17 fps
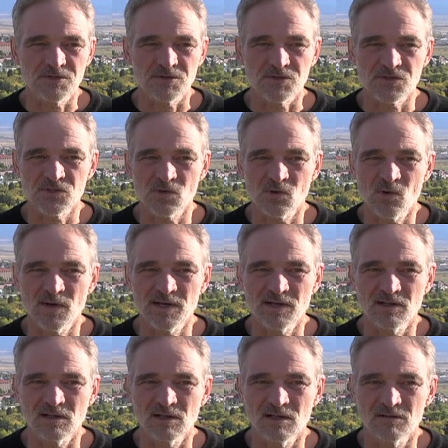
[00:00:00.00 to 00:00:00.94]
in the
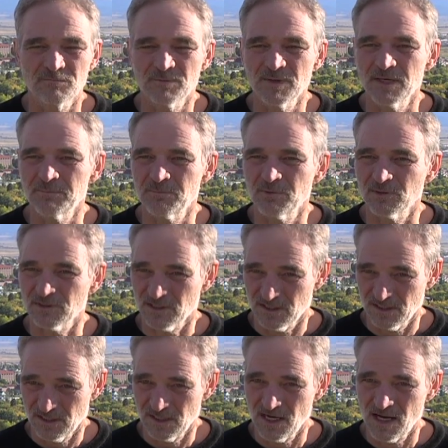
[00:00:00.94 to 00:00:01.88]
soil of people
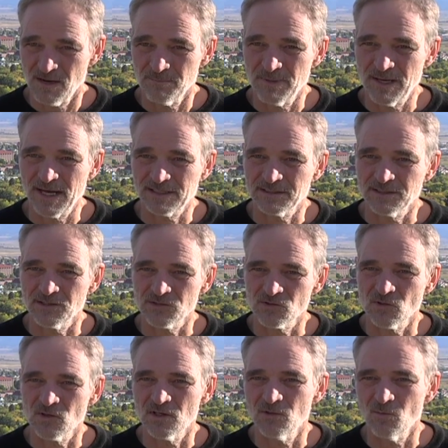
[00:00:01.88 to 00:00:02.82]
compacting the
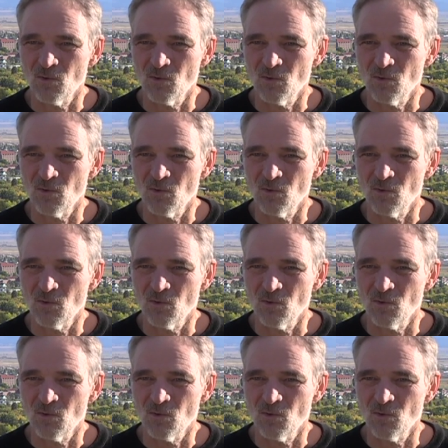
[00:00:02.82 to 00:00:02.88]
soil,